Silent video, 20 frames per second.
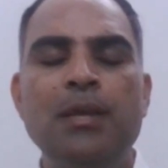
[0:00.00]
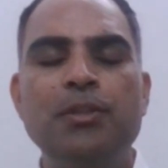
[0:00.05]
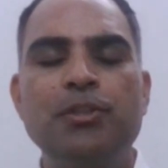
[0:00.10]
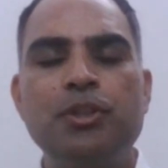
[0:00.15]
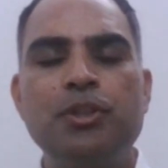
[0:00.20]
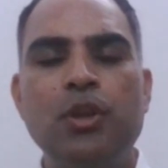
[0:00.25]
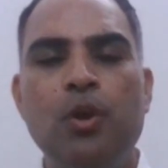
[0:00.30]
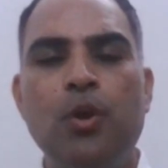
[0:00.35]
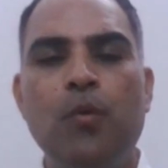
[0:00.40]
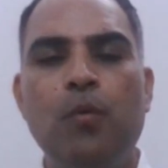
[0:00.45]

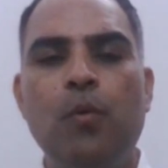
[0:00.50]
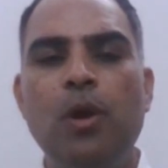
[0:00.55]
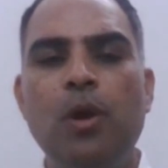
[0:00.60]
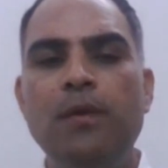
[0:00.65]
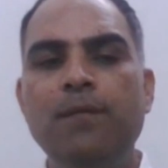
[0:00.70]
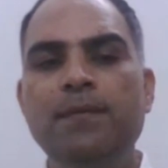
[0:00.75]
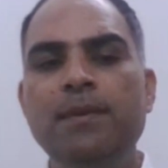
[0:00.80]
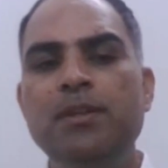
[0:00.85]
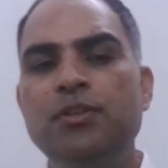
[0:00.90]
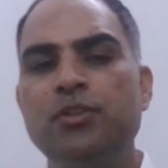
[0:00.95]
so
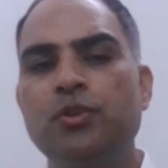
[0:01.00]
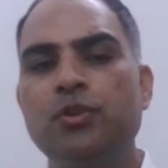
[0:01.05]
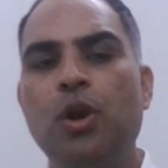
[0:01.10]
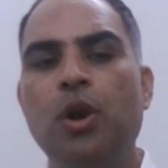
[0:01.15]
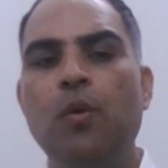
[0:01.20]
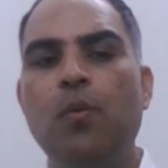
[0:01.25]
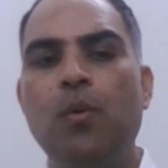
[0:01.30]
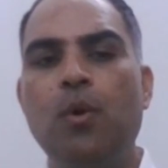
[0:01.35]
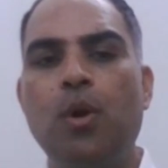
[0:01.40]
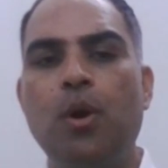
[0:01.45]
what we
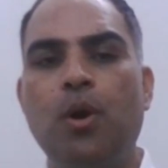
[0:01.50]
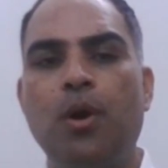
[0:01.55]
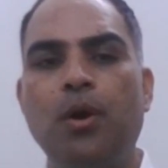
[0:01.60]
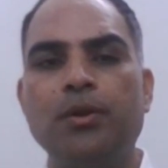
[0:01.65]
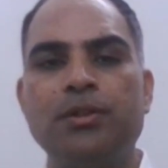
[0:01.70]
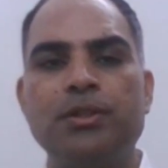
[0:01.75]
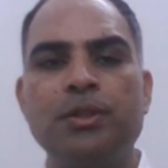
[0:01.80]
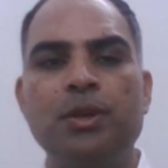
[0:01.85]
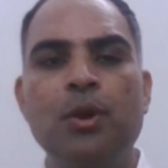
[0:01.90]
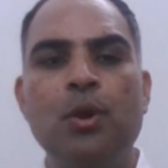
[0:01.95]
saw
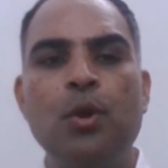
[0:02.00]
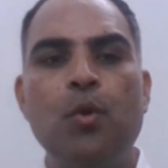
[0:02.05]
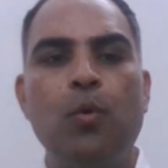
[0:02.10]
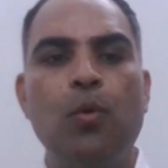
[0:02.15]
was,